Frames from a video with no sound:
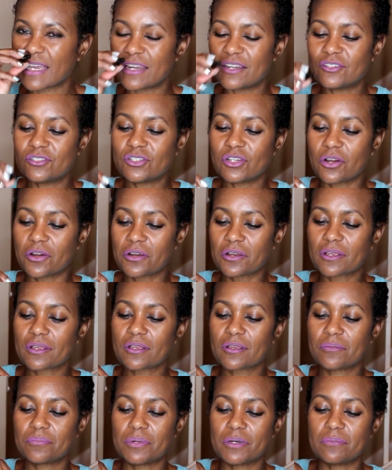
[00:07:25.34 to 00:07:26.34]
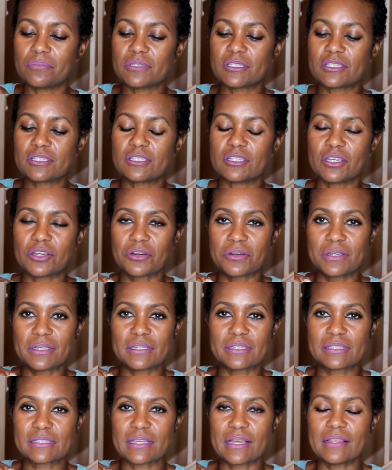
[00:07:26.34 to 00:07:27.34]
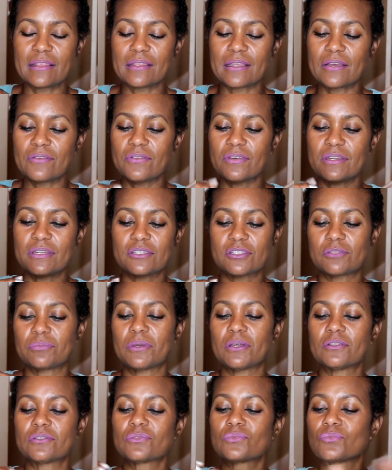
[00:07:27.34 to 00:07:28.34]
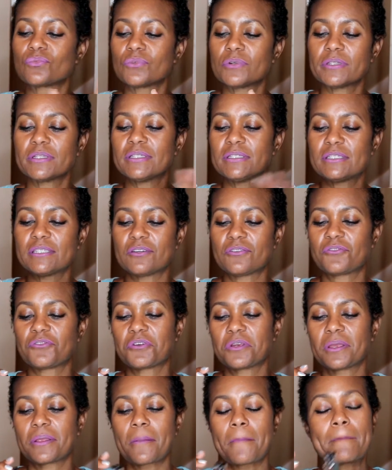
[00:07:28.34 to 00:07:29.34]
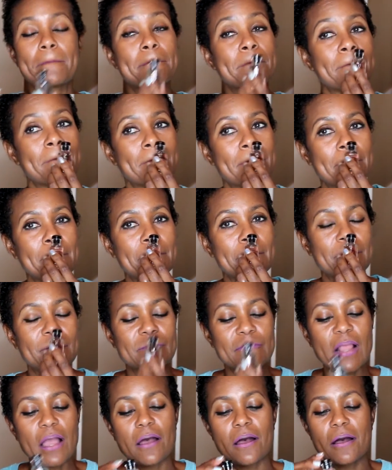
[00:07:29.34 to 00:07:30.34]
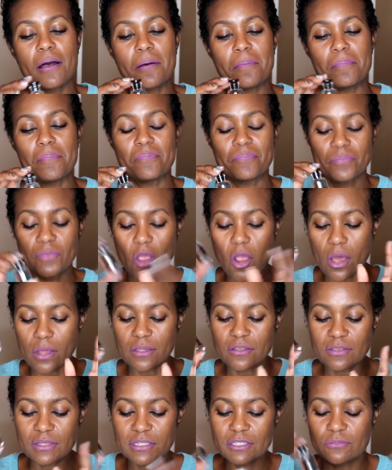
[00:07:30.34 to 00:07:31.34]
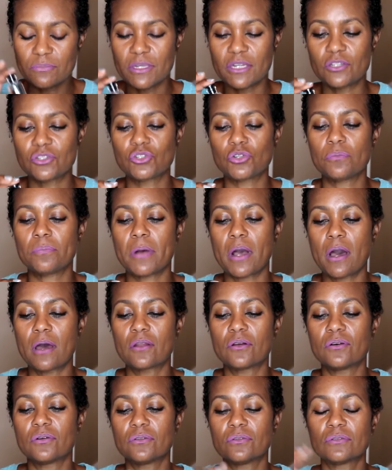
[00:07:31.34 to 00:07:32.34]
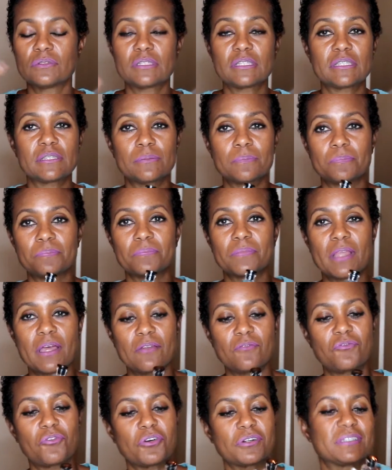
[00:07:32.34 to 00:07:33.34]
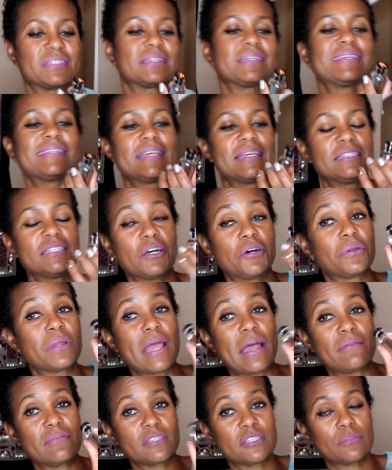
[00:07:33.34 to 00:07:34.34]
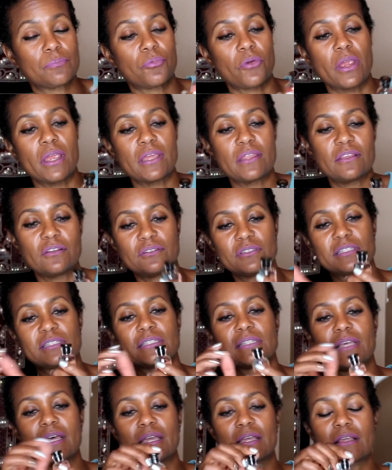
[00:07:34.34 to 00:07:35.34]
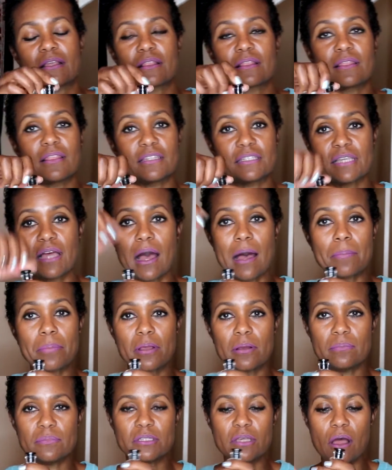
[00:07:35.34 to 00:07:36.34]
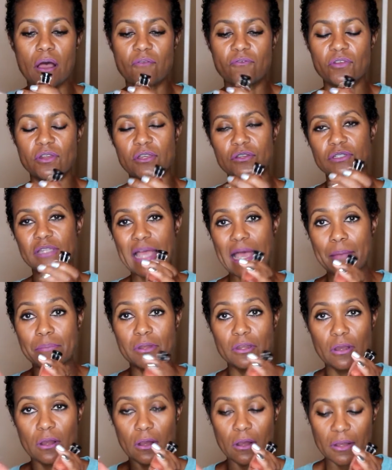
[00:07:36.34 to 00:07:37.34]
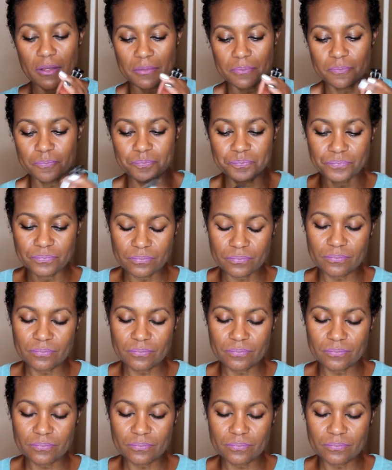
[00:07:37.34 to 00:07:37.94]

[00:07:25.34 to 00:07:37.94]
kind of dark but mysterious. I love it. It smells really different. All of these miniature bottles, unfortunately, they don't have a spray. They're just like the top comes off and you dab it on.